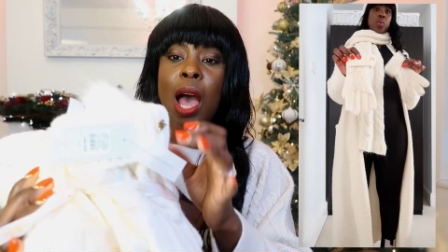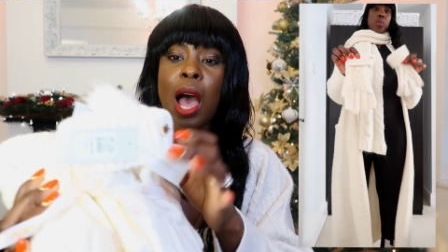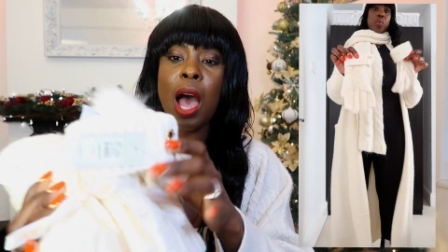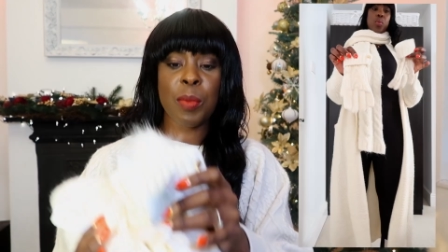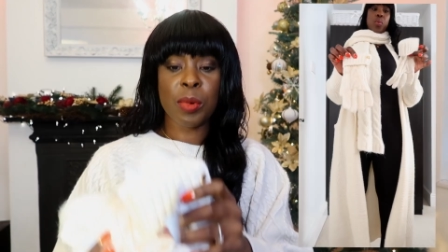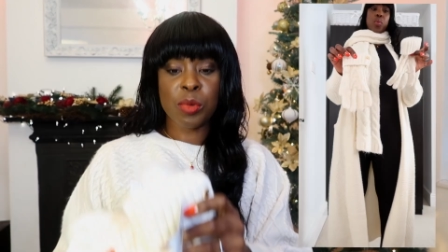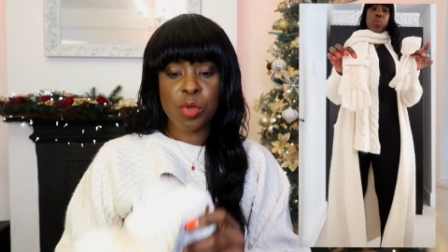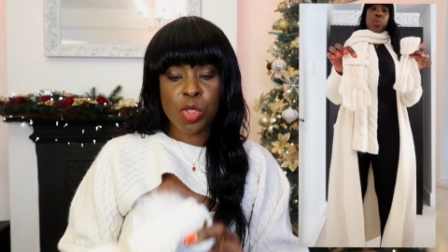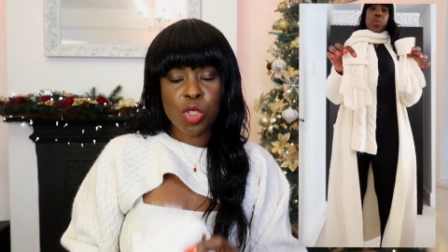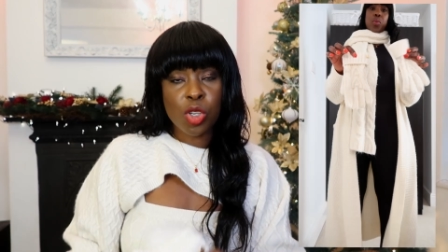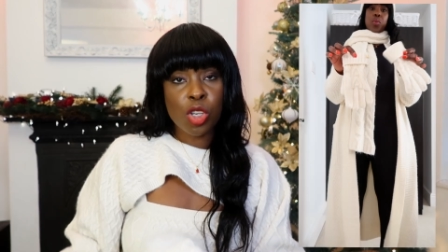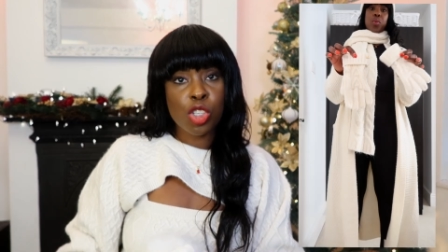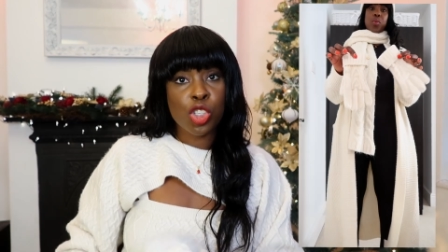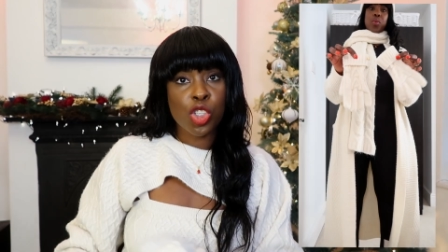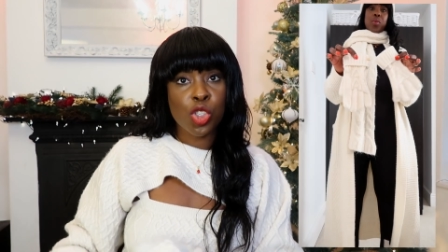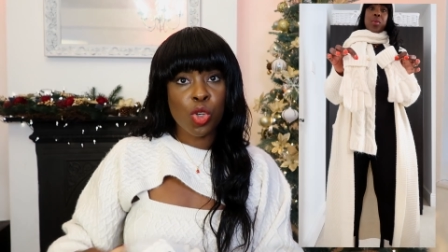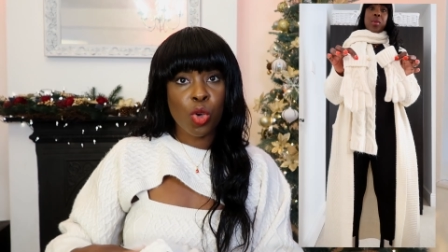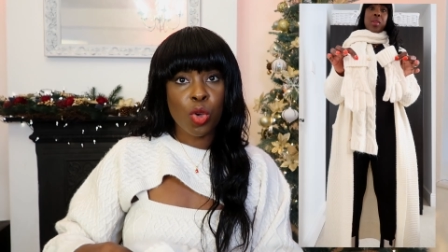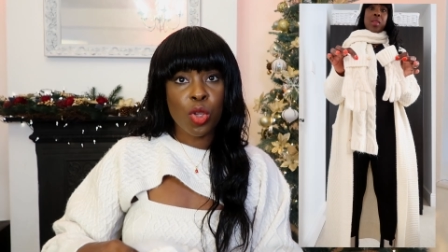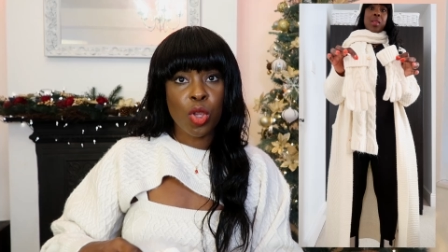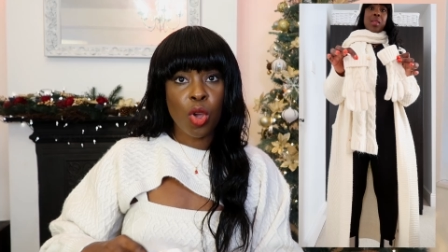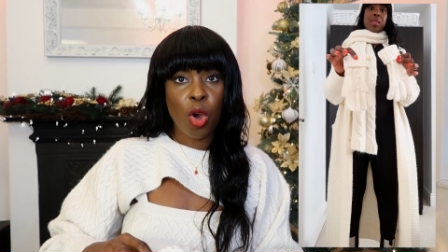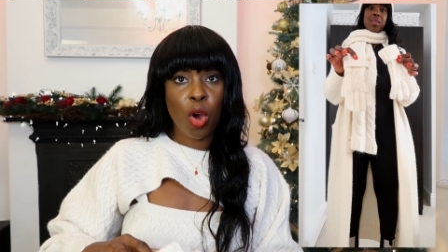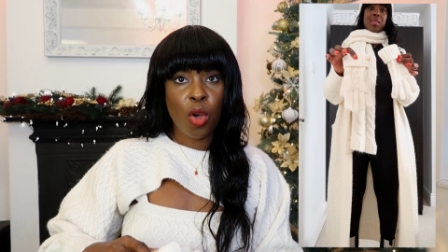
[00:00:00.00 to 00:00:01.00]
um, i'm just going to
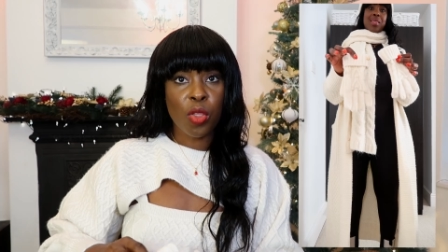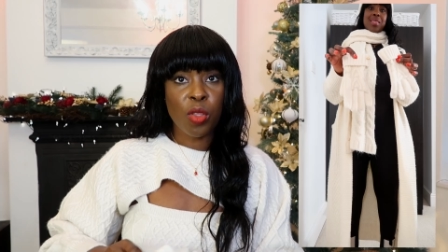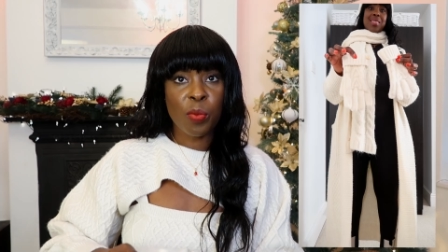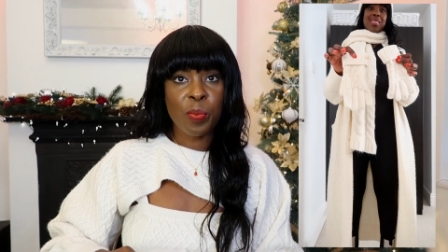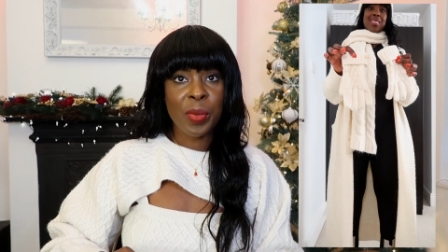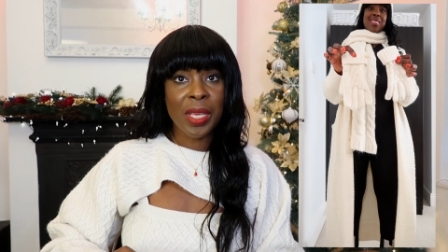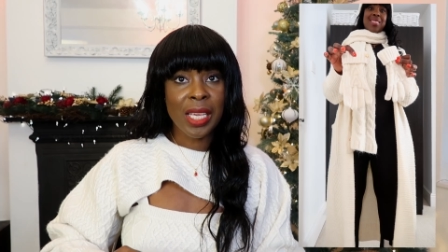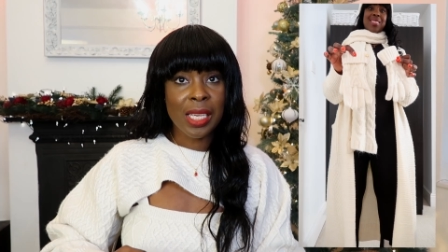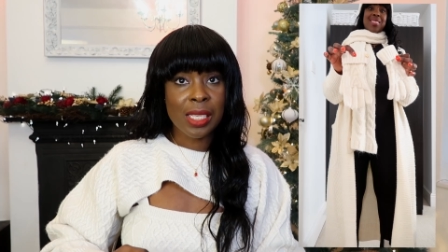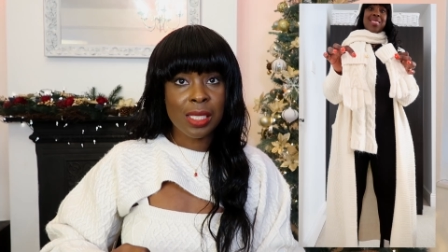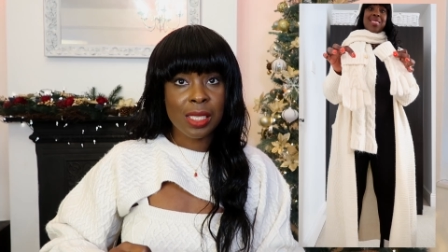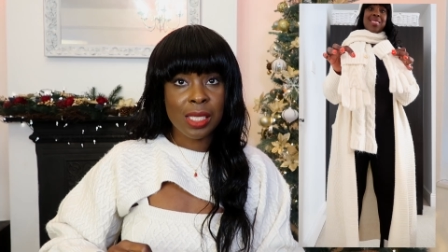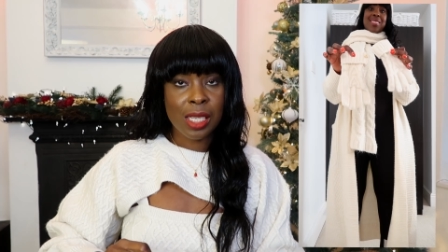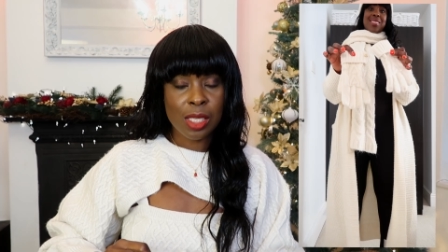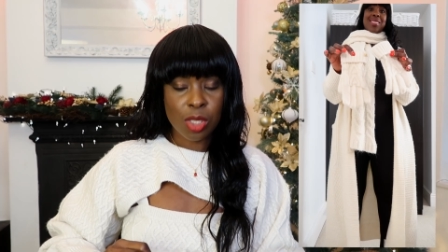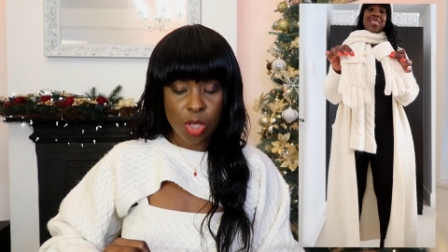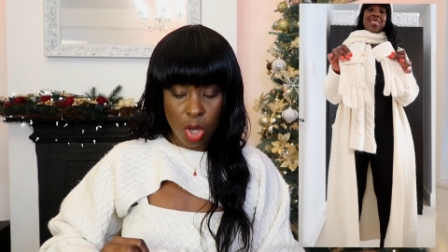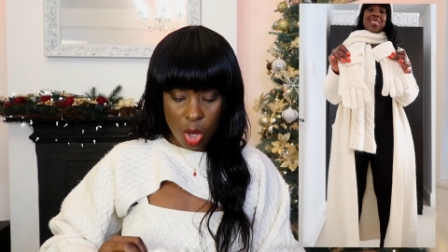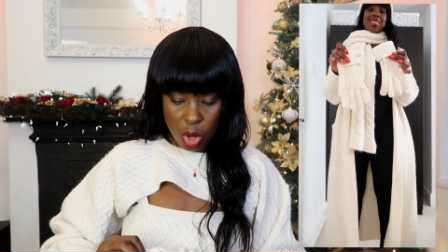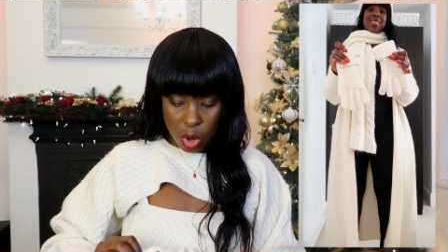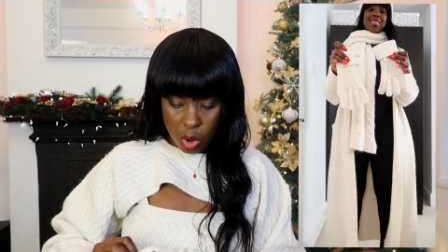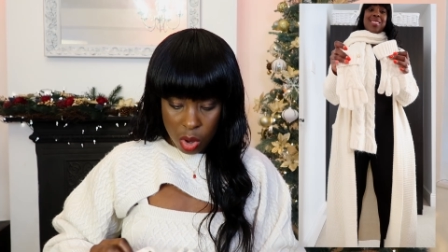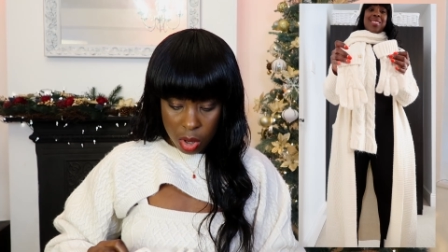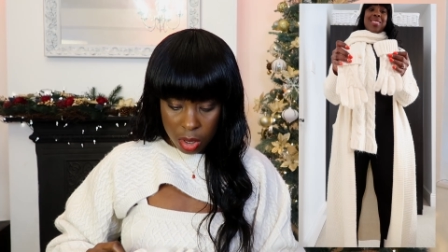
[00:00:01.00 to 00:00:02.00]
show you how the
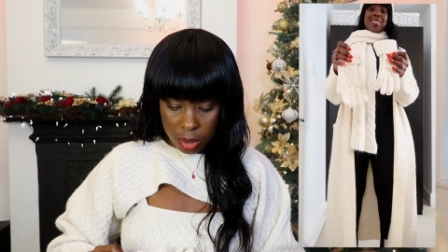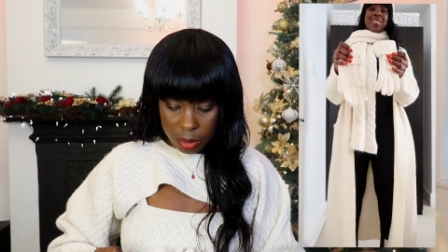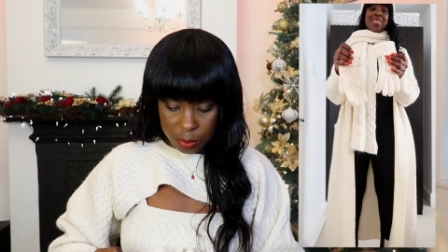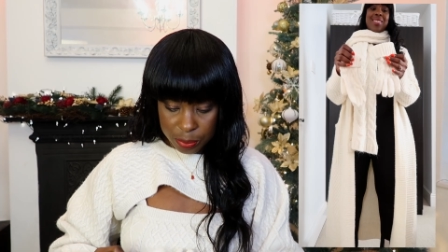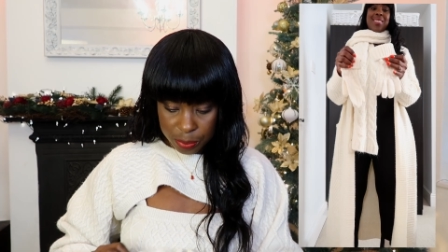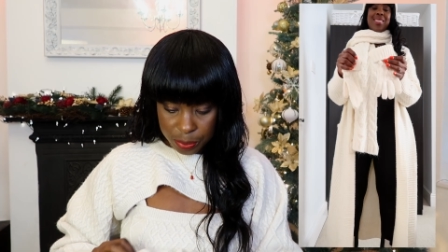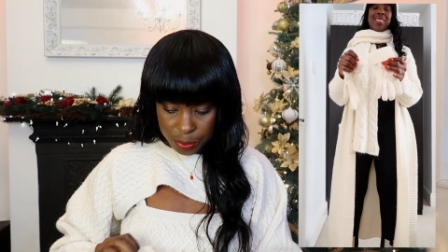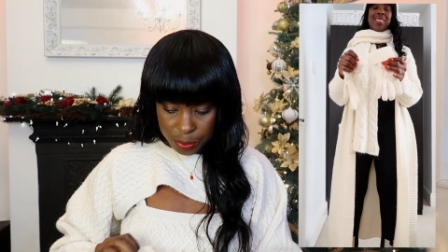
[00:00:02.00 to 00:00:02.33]
pieces look